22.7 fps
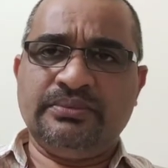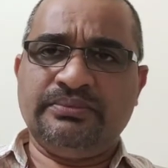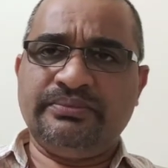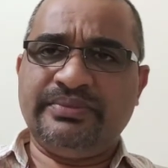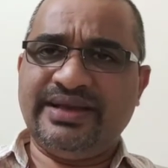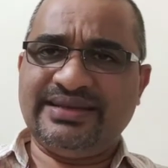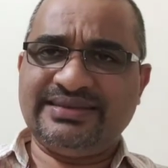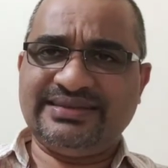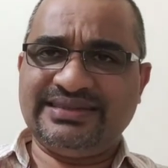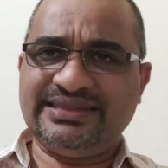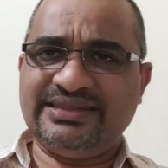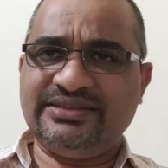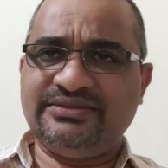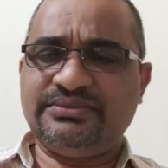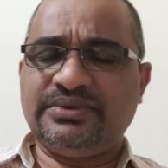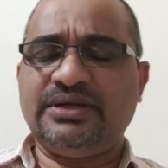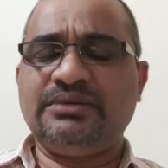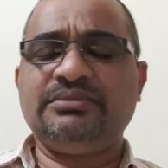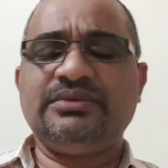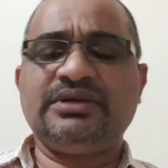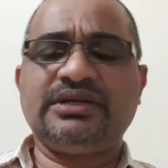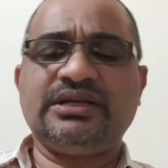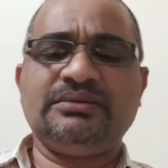massive
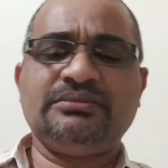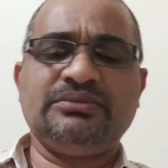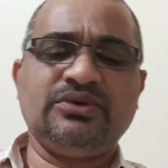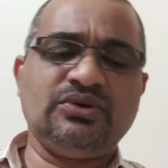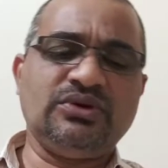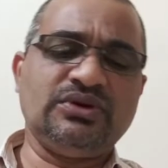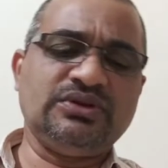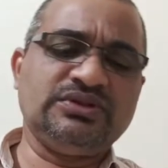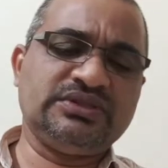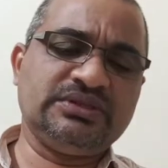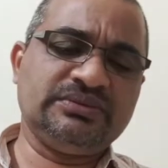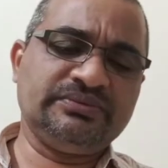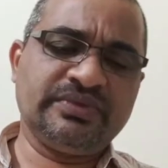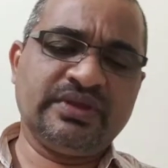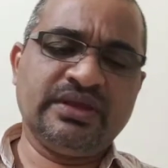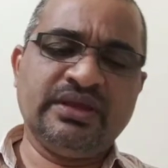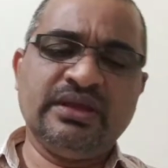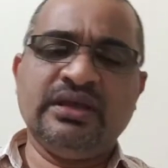pulmonary embolism.